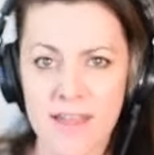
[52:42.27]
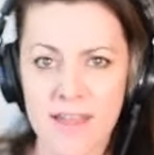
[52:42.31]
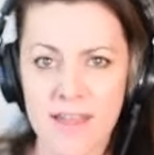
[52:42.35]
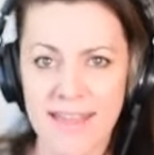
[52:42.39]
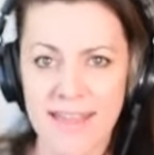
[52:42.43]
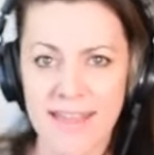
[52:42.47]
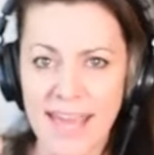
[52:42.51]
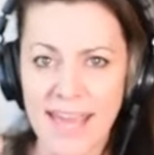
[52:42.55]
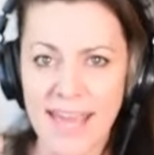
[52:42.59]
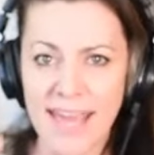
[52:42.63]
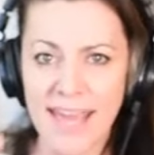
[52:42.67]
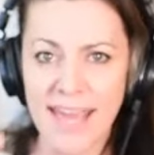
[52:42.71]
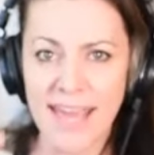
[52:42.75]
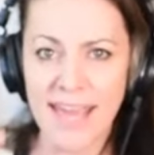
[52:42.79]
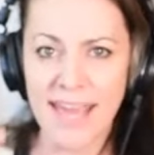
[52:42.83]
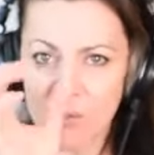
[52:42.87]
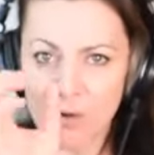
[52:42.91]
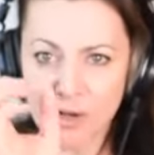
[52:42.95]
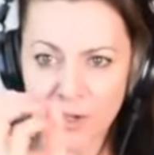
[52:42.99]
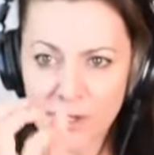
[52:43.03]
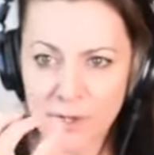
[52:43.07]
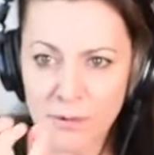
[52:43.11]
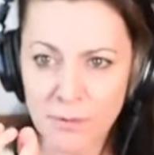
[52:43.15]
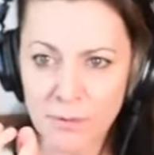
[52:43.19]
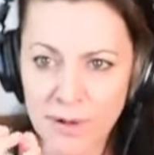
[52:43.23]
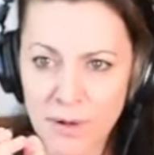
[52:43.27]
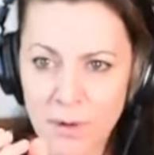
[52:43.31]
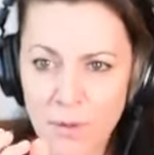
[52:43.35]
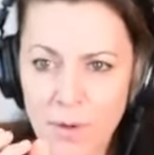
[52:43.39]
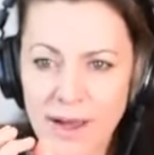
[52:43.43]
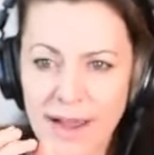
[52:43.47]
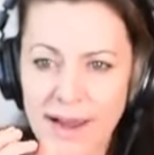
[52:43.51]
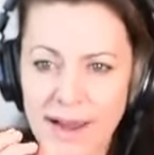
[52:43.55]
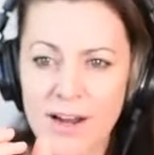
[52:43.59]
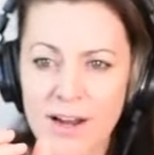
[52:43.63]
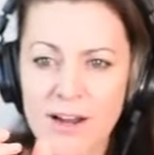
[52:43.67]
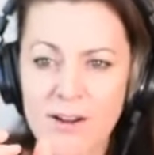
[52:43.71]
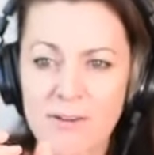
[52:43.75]
games that really
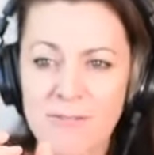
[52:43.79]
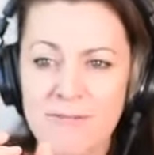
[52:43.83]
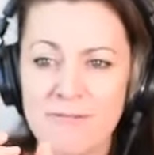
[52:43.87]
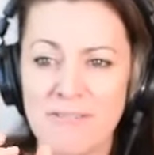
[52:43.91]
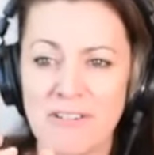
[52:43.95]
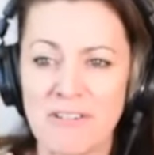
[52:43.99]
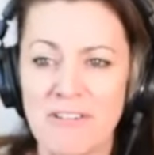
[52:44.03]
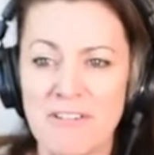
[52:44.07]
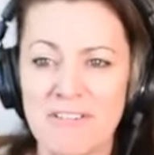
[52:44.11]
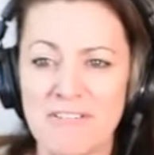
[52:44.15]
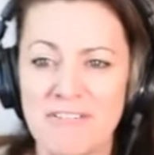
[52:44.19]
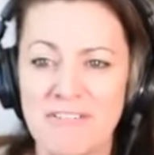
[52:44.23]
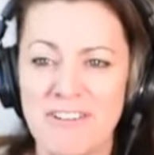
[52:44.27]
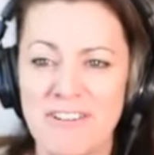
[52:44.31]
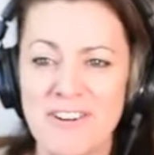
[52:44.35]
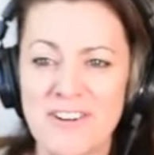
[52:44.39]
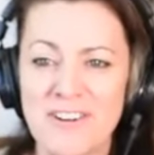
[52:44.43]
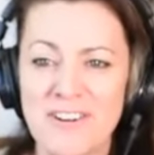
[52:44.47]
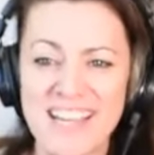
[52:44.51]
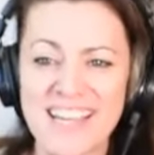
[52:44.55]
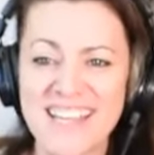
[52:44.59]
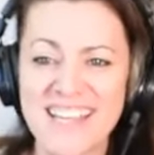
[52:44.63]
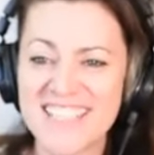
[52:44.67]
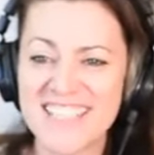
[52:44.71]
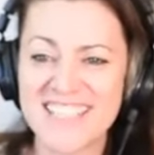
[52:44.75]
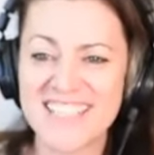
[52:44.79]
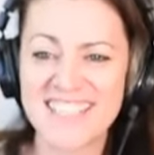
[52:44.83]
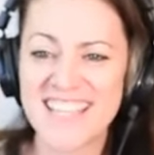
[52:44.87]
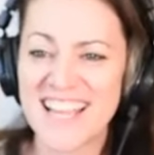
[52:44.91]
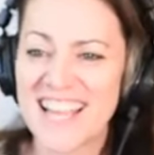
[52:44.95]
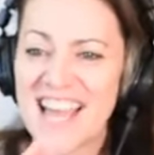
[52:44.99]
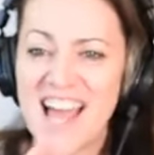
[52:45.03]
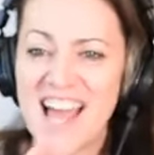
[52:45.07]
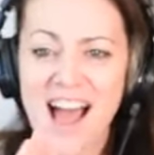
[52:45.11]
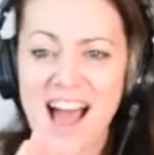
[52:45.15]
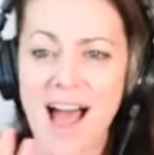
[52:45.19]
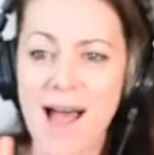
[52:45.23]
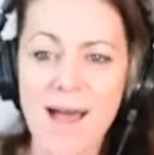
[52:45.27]
require full focus
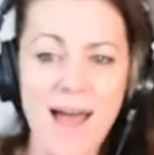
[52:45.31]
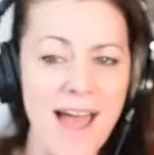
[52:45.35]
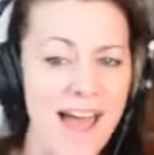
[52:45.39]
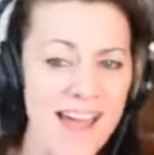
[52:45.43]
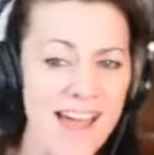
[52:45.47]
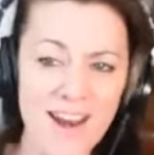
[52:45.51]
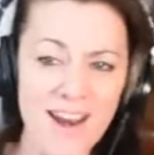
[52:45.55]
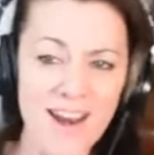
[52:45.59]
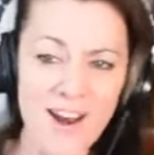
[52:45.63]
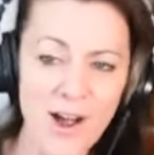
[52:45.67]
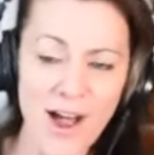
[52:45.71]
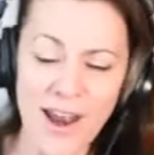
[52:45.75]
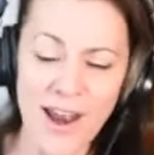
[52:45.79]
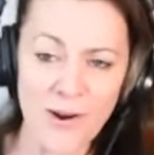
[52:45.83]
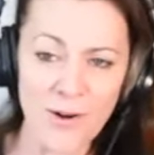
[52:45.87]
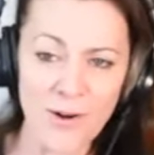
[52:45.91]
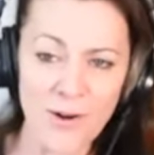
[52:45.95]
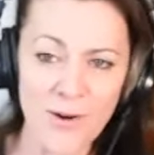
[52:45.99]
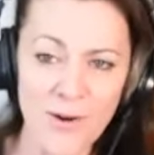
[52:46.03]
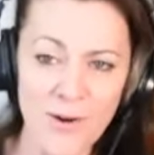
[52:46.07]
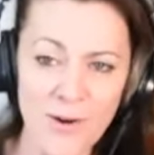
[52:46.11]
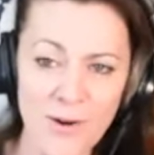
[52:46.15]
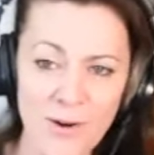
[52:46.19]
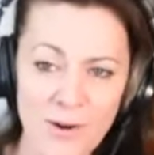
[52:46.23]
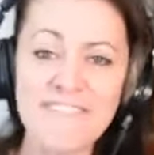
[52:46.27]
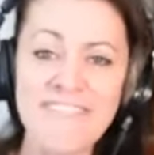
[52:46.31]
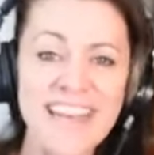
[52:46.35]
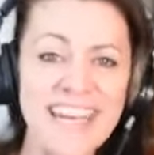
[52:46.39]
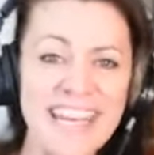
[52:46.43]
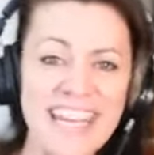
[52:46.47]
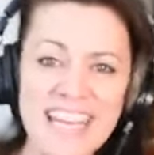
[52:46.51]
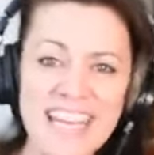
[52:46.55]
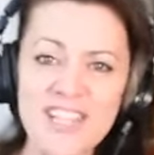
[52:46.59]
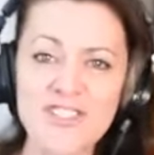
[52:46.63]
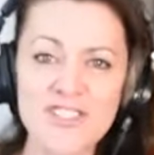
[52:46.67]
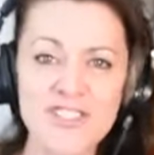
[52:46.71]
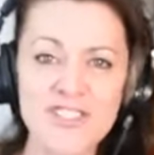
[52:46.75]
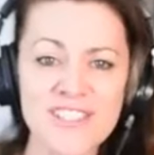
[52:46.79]
I, I, don't i don't have any
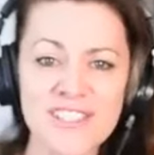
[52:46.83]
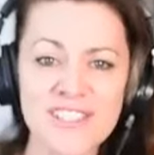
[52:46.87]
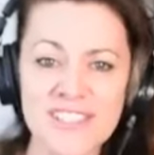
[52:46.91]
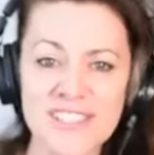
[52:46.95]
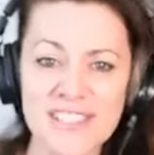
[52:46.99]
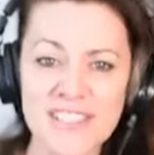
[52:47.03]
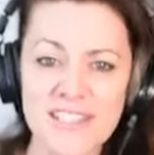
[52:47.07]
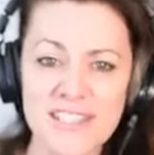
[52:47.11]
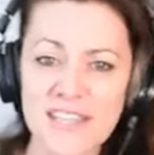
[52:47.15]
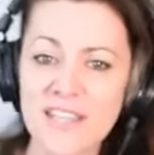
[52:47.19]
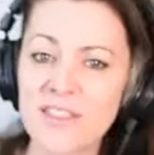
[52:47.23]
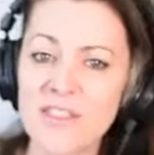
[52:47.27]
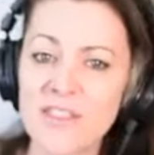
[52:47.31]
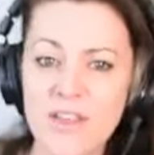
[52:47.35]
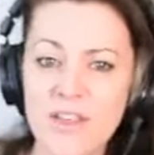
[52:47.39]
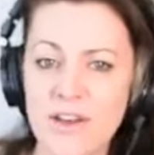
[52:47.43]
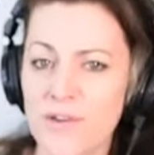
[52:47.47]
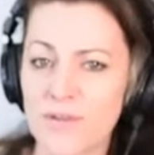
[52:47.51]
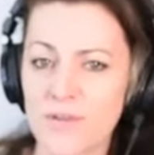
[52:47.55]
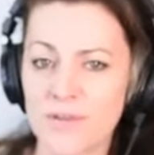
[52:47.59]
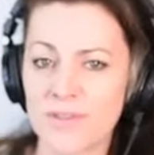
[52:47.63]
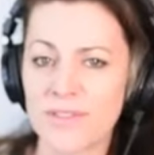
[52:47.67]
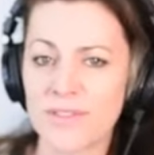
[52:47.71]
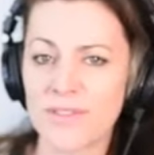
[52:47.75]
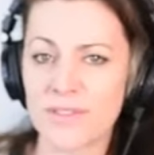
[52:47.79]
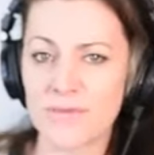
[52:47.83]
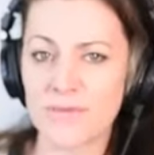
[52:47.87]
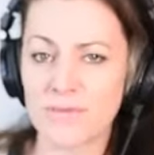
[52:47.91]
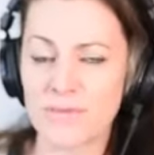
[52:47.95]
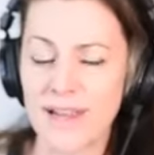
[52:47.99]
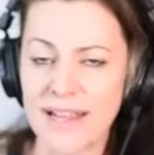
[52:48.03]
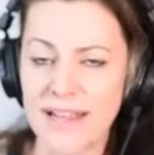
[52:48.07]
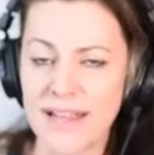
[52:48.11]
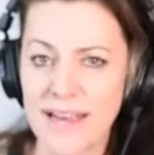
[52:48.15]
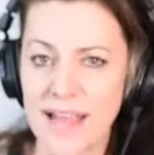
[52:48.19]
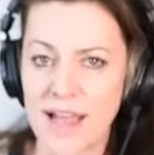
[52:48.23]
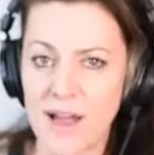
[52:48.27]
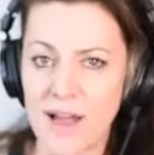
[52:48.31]
interest in those
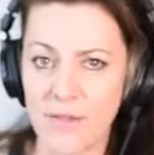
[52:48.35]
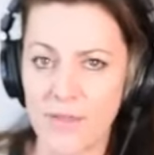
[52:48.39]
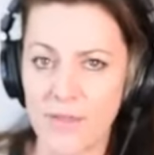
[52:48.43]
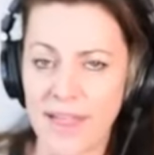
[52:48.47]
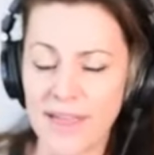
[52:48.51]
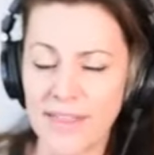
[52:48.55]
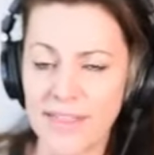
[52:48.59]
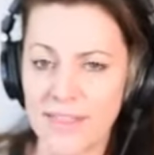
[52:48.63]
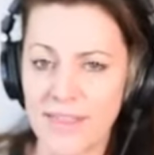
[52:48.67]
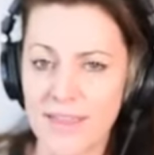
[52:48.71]
right now like